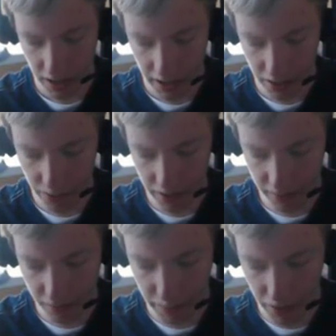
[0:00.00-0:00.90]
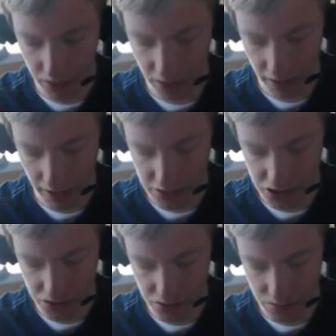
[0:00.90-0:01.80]
Either way, the spell card
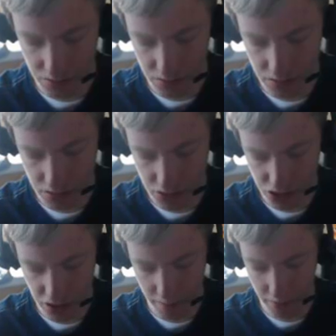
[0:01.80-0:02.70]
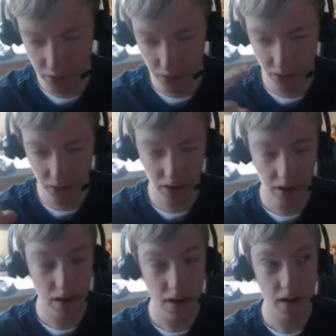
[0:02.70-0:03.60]
has you tribute
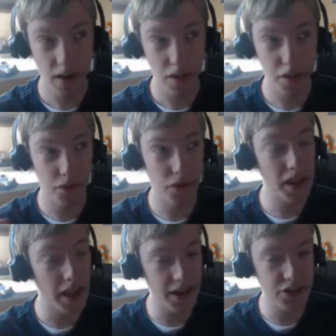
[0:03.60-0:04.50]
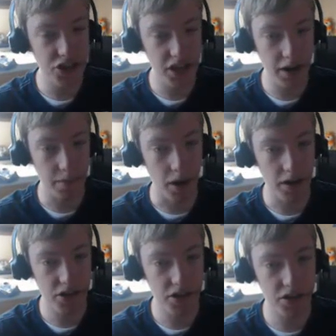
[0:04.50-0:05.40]
3 Ancient Gear
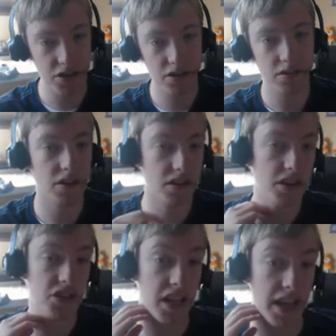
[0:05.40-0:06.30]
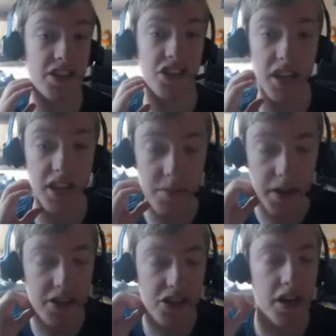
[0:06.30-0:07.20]
monsters, not necessarily Ancient Gears,
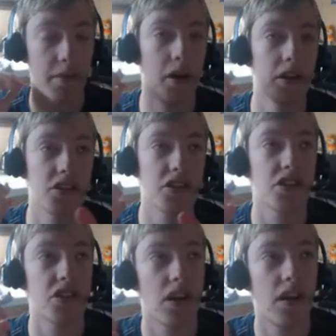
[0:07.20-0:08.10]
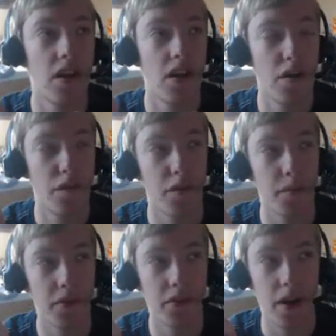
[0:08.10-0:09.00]
but Ancient Gear monsters
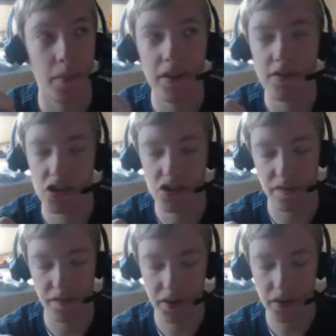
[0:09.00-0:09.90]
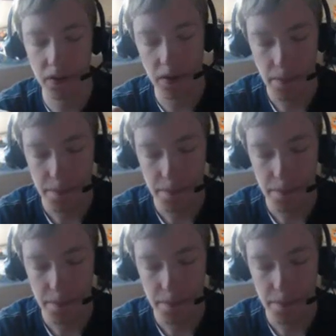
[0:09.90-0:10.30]
from your, I believe, just your field.